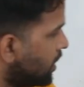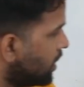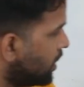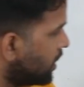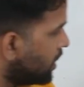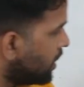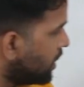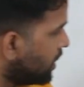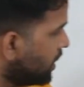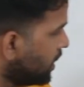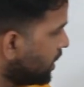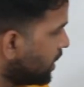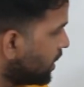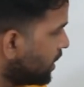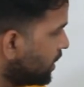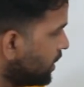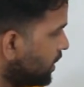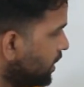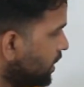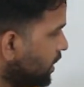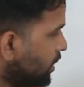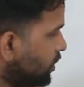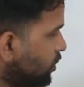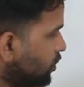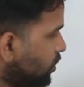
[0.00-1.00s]
Here,
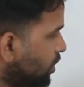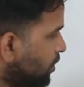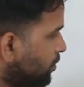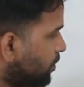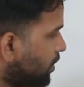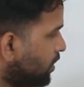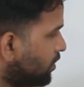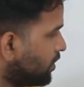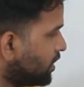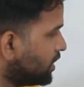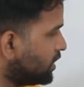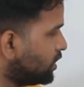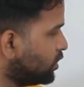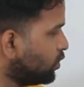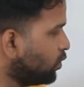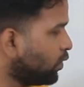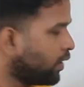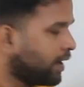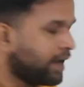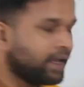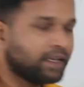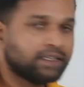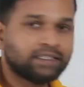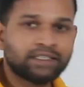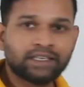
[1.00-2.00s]
e to the power two
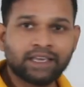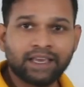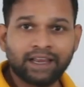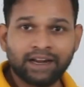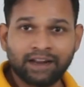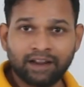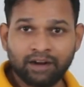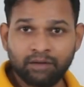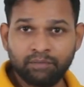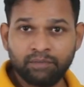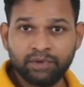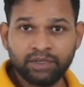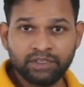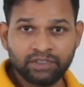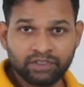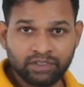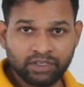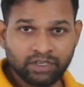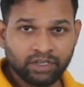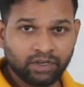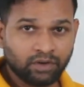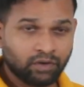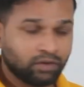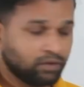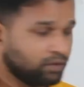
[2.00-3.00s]
x cannot be
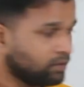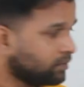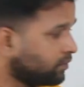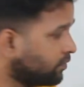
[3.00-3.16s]
zero.